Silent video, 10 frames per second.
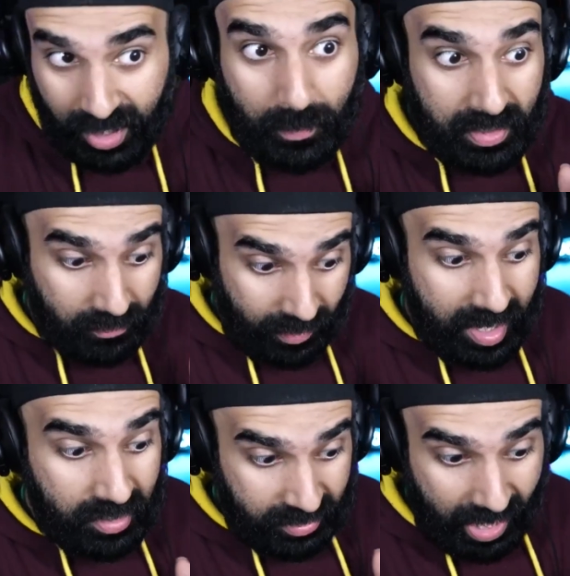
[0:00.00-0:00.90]
him with a
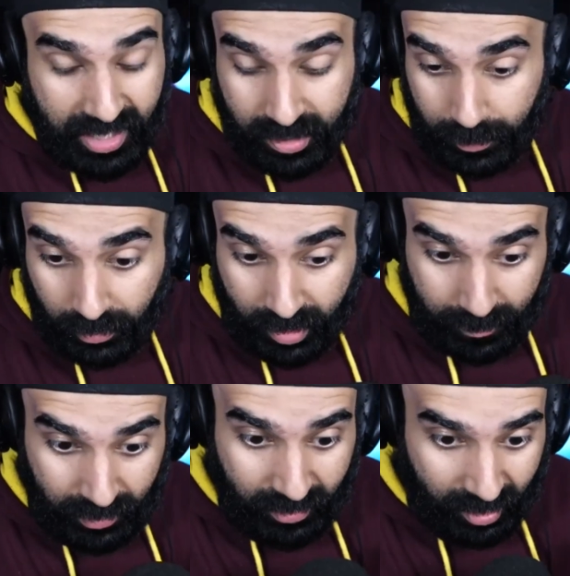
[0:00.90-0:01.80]
very sizable
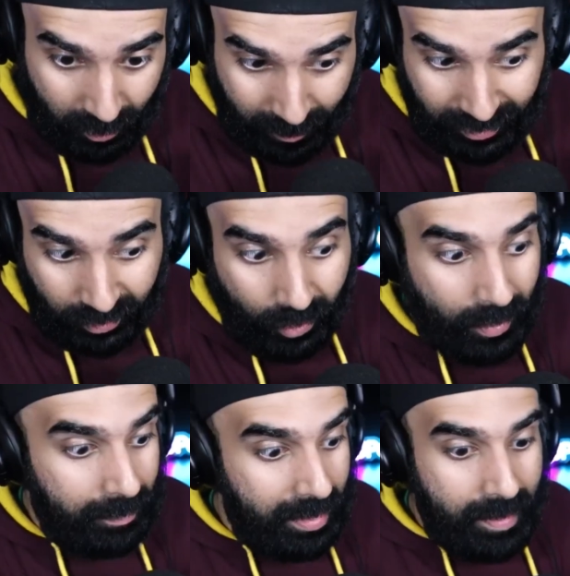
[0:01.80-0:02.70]
community. We're about to go
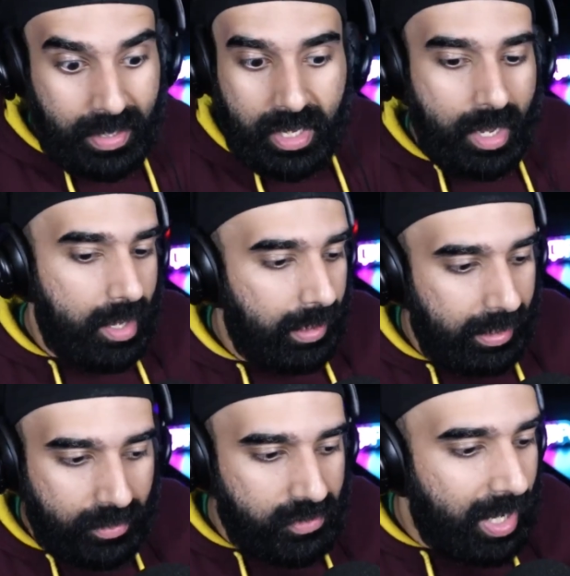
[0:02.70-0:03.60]
in, maybe
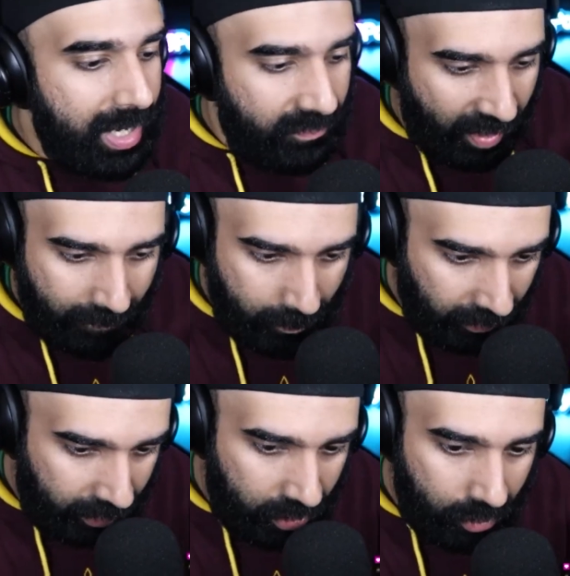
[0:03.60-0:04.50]
like there's 95
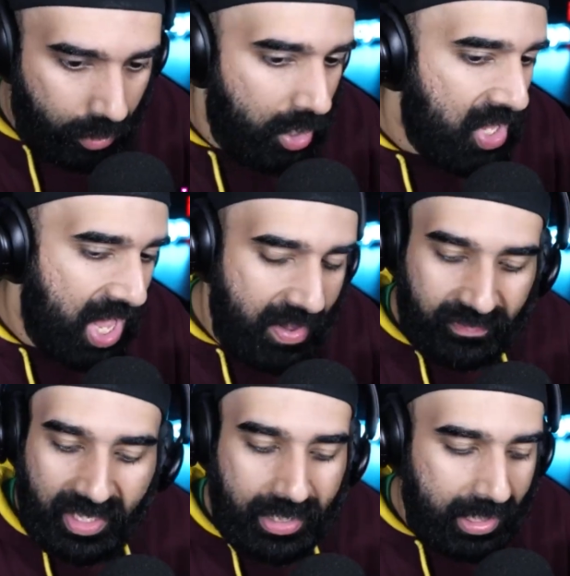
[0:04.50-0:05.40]
people in here.
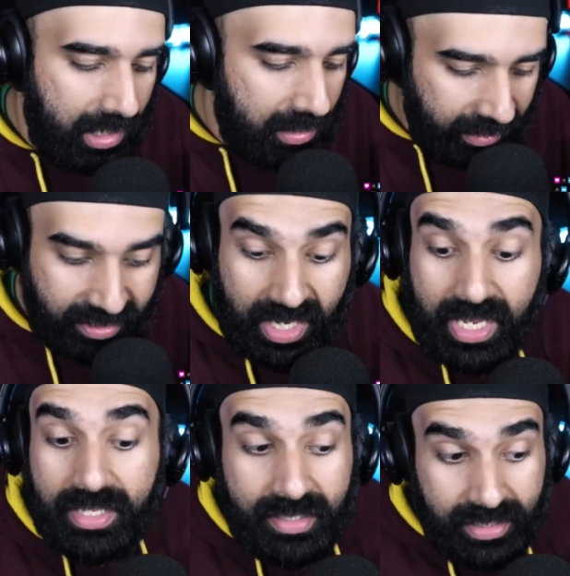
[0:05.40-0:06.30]
If like let's say
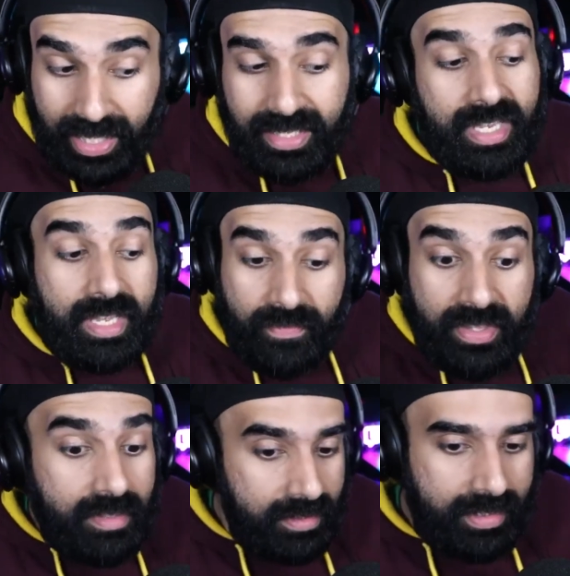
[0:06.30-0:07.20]

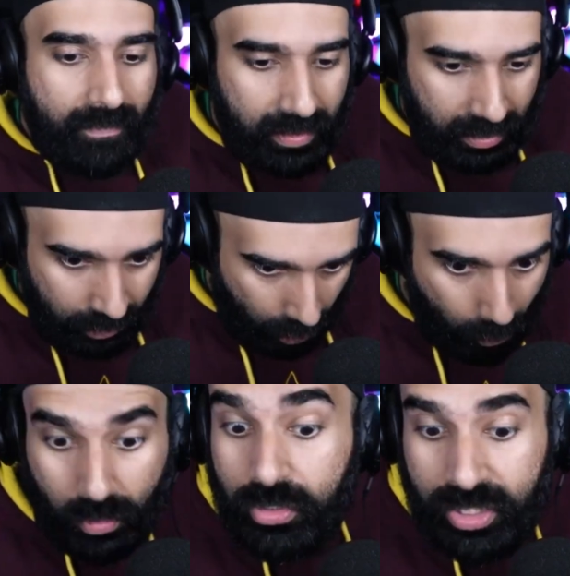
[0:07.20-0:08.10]
even 70 go
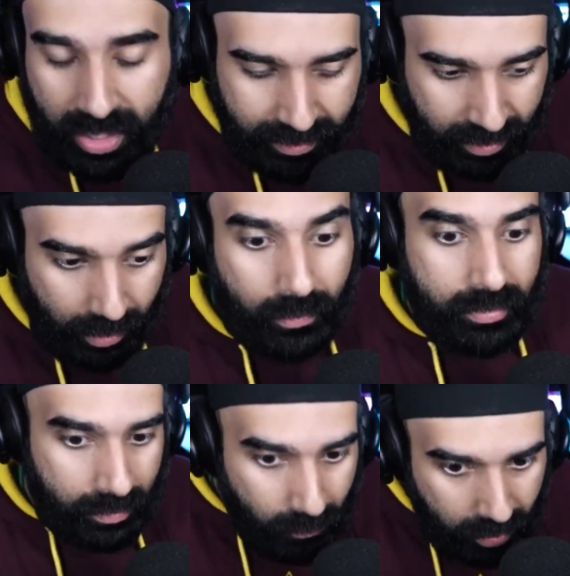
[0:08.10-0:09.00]
or 60 go,
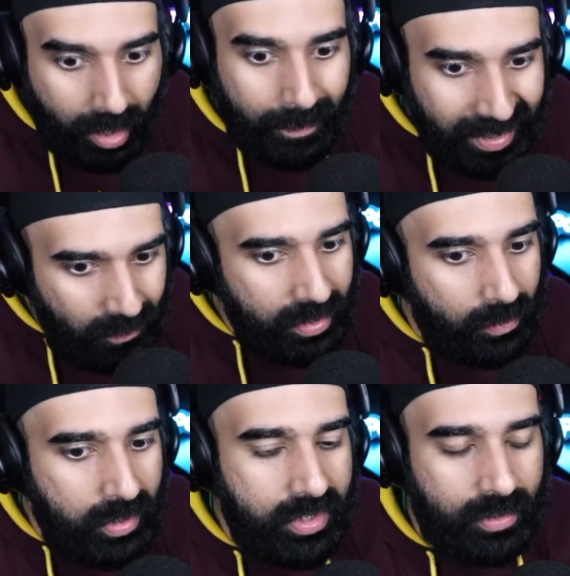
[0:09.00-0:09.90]
so we're coming in with
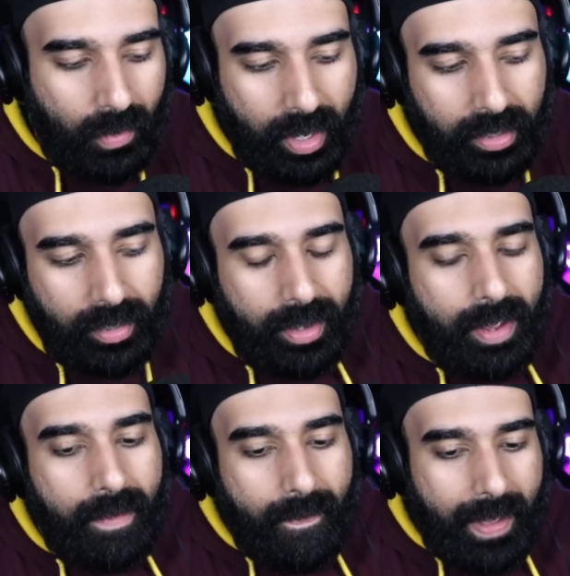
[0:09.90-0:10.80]
a squad.
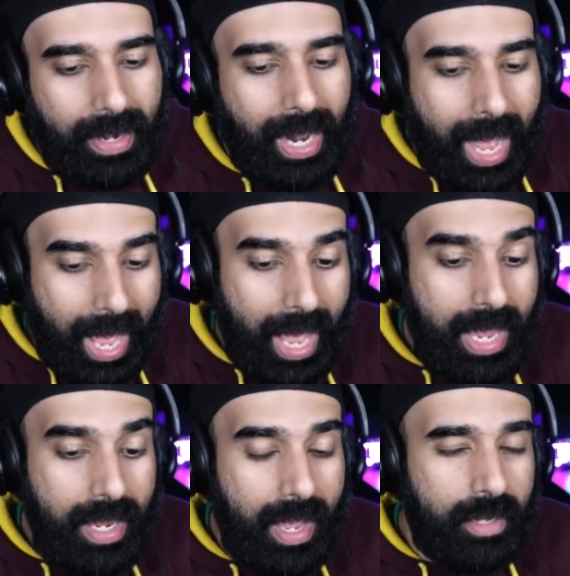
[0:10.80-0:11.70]
And
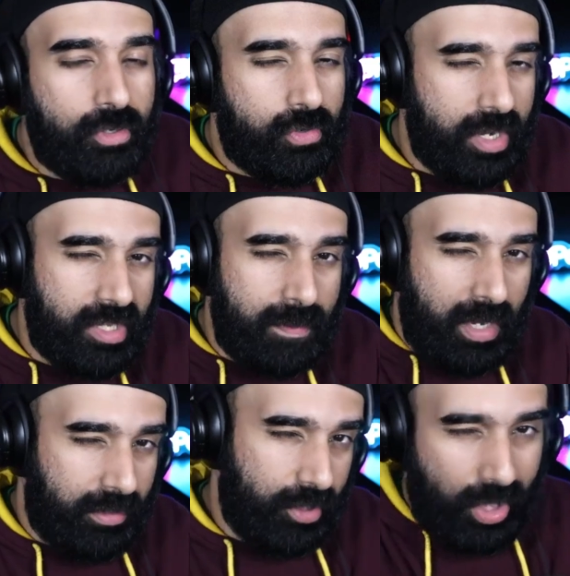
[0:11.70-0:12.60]
trust me
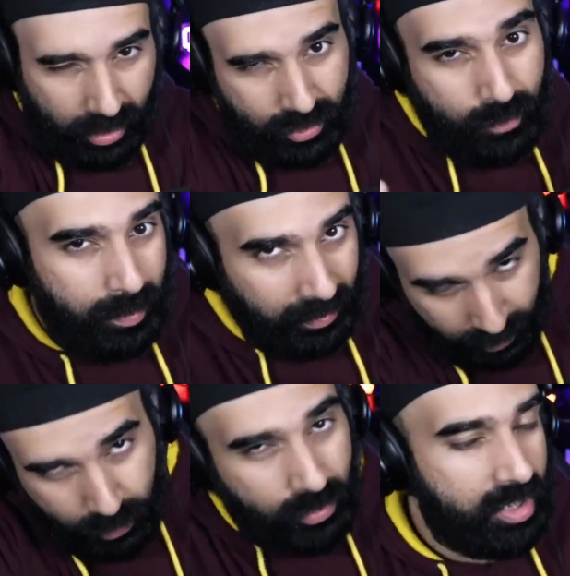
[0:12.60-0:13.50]
on this, chat, because
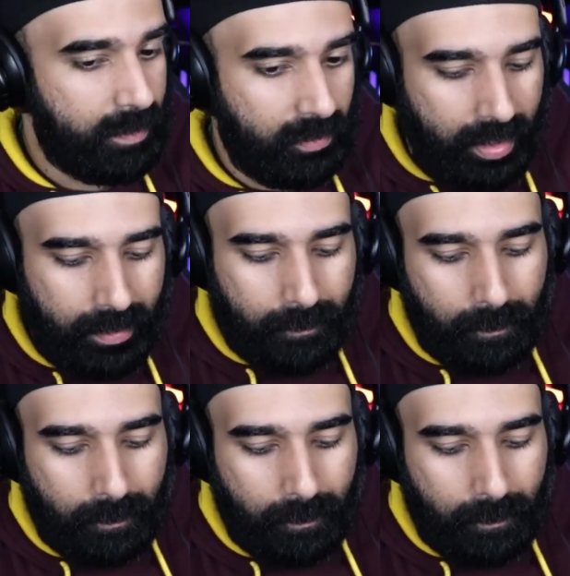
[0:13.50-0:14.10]
you trust me, right?